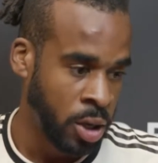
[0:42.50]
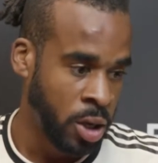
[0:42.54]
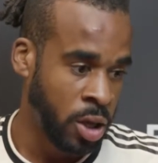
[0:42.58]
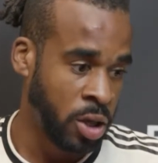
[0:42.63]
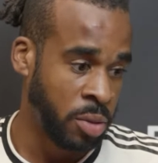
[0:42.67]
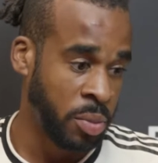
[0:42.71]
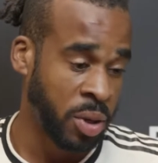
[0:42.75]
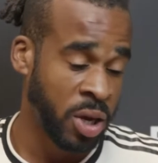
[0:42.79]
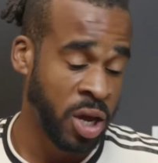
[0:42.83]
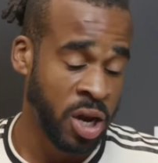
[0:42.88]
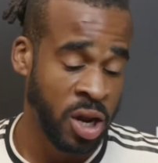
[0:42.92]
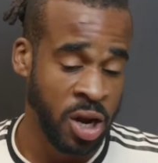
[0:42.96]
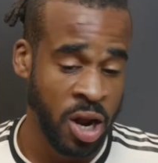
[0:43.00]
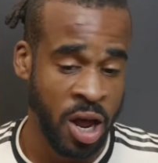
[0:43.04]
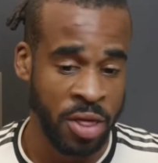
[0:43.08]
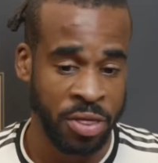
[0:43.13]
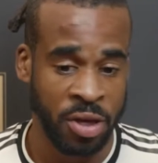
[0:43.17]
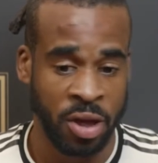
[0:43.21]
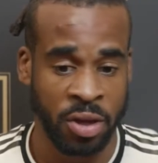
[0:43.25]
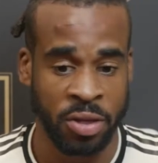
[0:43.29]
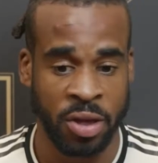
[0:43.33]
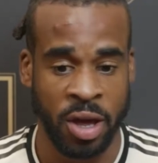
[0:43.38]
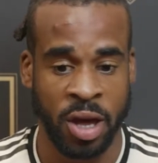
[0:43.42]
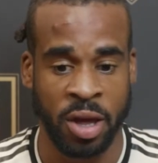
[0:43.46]
in the beginning, I
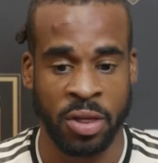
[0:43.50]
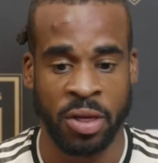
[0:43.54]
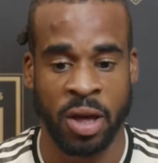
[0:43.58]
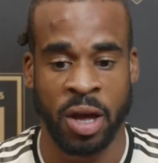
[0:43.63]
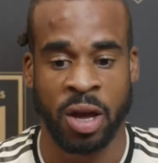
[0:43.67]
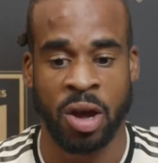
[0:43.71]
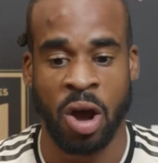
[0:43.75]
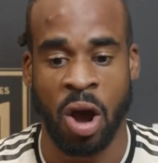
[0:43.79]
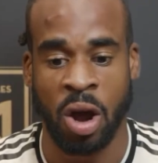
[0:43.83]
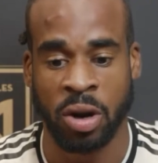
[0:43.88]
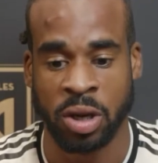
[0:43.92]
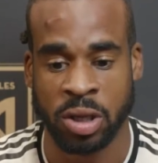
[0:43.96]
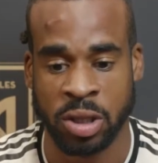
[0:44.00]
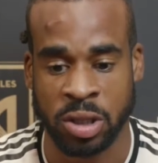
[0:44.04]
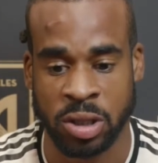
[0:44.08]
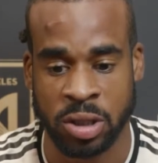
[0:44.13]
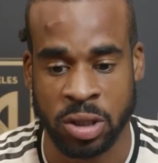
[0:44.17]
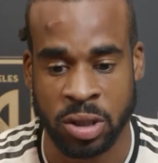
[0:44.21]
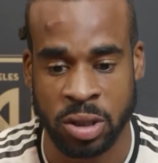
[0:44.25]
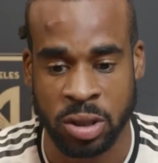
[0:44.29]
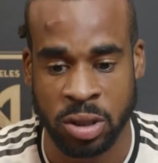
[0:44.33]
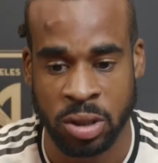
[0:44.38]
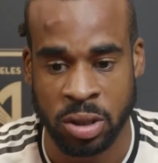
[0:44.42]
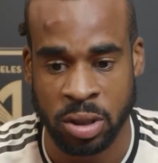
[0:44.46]
think they caught
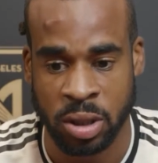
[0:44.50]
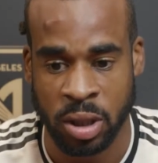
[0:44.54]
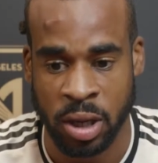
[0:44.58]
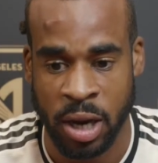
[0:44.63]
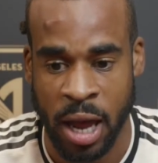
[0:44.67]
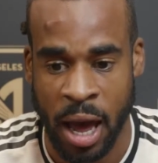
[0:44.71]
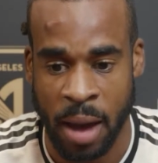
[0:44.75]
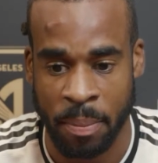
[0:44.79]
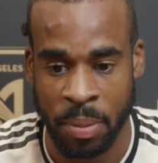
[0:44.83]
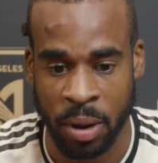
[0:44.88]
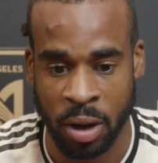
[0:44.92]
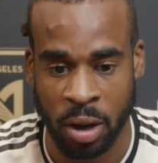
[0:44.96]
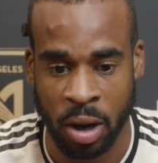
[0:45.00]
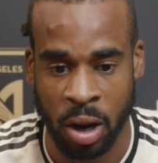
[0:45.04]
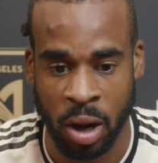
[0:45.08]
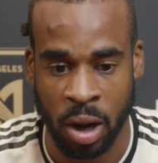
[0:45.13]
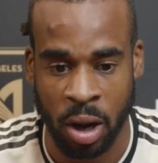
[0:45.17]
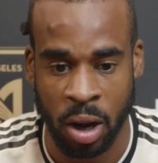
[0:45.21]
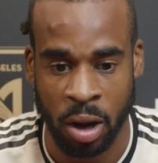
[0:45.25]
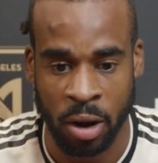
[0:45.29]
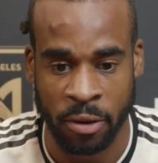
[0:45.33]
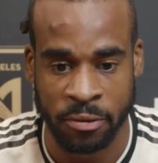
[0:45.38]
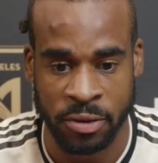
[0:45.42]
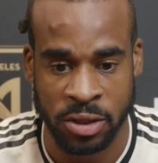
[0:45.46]
us napping,
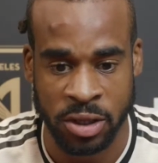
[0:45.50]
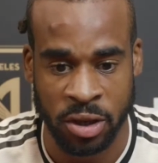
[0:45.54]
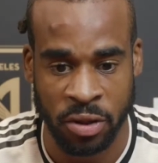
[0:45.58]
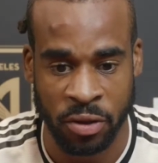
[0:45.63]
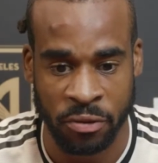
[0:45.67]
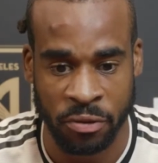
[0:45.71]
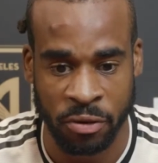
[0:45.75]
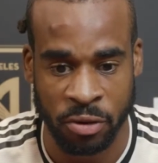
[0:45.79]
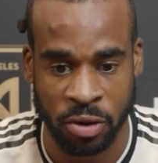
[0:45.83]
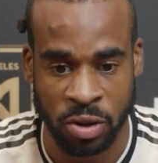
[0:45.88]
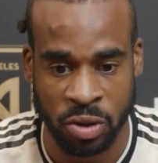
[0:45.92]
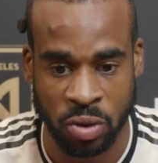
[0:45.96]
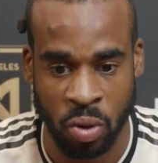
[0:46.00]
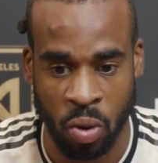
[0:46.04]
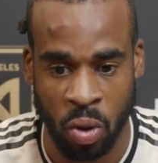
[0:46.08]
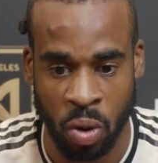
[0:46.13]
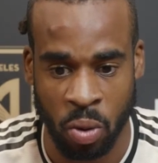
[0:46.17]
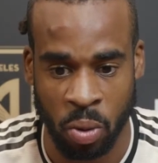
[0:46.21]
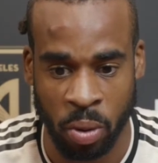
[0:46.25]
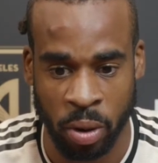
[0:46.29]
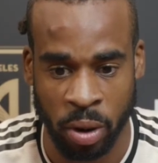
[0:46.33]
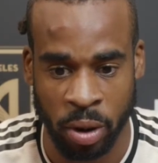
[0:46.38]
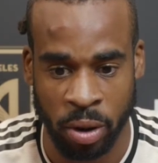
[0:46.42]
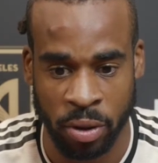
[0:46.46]
obviously, on the first goal
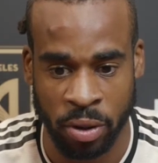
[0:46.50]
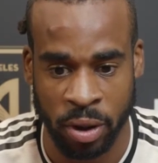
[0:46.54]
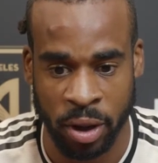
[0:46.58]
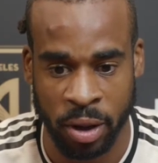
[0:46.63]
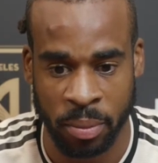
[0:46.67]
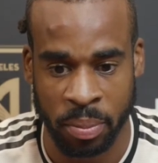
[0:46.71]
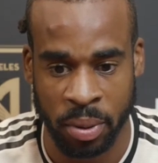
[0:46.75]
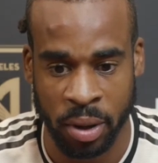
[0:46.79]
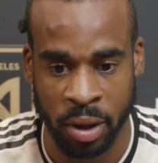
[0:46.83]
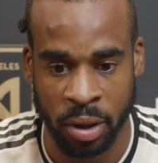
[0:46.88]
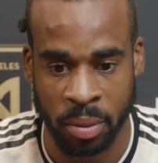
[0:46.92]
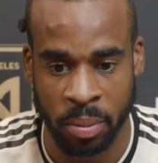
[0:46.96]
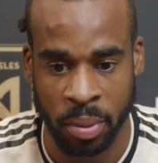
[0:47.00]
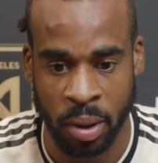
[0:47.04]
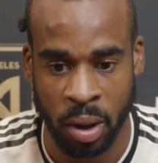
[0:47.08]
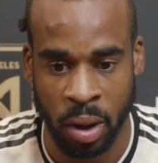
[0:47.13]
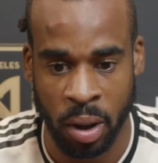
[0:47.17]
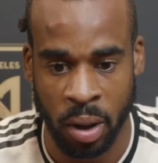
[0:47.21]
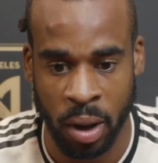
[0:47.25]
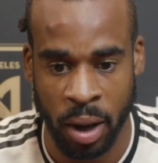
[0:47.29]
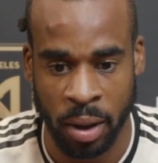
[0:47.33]
where they played a ball.